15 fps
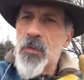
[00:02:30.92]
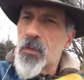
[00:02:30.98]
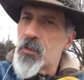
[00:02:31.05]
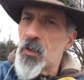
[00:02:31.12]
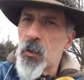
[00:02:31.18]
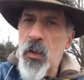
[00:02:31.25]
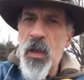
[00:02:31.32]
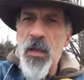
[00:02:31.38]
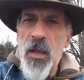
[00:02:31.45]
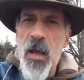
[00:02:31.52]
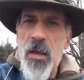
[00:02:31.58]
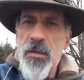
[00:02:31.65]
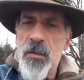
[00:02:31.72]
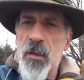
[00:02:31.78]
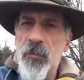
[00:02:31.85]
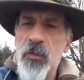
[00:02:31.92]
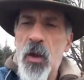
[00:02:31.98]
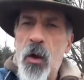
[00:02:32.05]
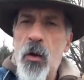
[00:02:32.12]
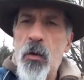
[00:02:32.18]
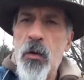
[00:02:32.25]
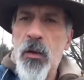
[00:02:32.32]
So again, guys, love
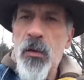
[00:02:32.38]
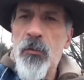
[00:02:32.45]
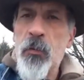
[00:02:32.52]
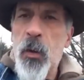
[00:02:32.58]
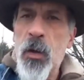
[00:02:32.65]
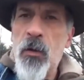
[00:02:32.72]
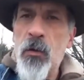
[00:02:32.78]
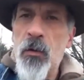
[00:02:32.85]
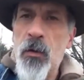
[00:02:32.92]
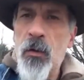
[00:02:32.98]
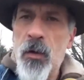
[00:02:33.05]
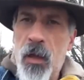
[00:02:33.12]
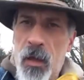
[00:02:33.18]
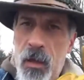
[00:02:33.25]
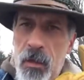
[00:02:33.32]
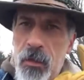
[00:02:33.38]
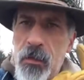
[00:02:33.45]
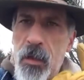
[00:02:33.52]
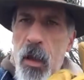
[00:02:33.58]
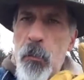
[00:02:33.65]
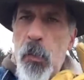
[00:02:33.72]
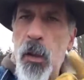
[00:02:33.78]
y'all, live well,
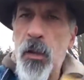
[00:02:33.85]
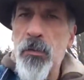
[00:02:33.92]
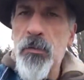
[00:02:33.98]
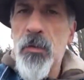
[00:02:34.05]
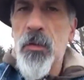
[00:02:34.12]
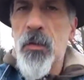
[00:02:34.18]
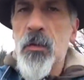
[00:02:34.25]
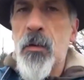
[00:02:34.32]
and God bless.